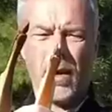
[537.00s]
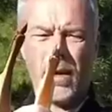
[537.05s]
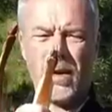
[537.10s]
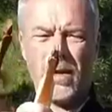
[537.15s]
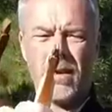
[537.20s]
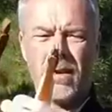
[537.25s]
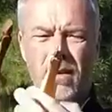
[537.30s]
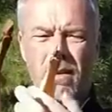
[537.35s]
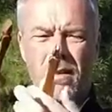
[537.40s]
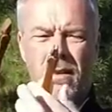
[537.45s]

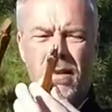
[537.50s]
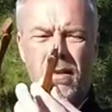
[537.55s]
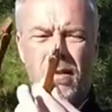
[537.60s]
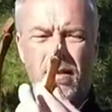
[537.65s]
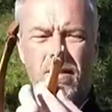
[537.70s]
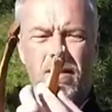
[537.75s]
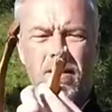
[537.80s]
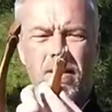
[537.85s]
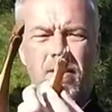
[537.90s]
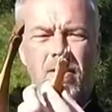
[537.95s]
wider
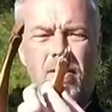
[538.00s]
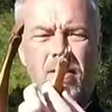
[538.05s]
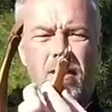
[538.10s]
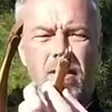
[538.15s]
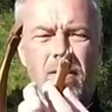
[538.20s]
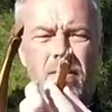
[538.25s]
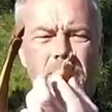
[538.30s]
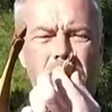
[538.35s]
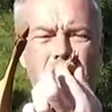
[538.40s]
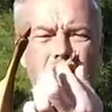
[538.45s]
here. So you
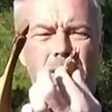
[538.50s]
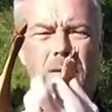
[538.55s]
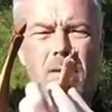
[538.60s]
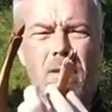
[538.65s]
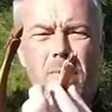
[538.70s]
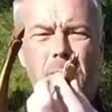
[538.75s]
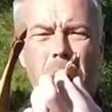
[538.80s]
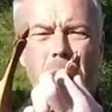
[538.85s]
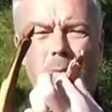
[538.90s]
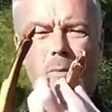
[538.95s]
have here
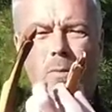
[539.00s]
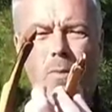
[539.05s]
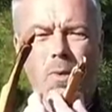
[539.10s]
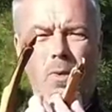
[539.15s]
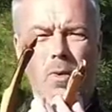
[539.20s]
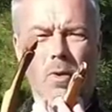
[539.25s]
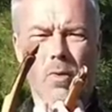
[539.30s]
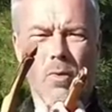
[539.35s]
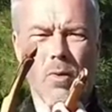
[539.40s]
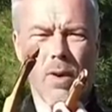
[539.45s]
a bit
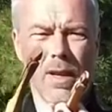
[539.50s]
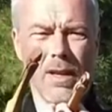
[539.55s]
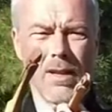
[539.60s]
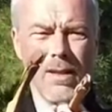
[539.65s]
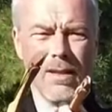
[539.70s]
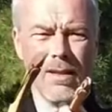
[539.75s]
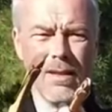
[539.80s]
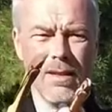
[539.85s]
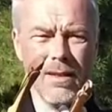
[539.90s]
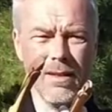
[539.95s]
more
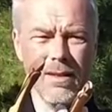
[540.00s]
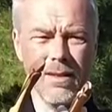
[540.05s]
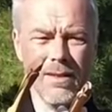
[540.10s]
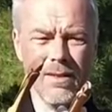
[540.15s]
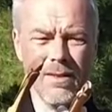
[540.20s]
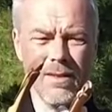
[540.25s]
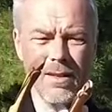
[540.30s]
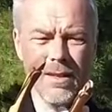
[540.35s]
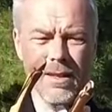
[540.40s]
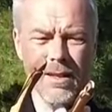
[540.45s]
weight
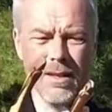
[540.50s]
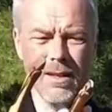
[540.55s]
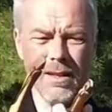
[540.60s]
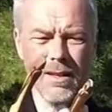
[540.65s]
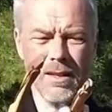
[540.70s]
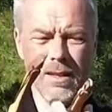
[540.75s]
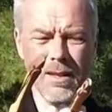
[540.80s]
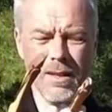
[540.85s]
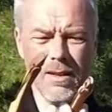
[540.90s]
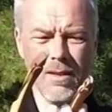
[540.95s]
on
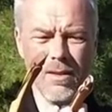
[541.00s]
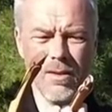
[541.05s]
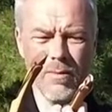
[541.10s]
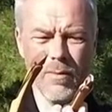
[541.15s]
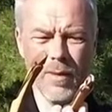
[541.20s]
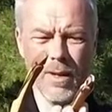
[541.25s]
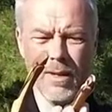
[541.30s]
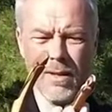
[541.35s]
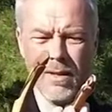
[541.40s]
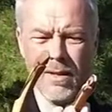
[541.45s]
the
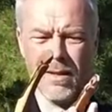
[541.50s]
Nomad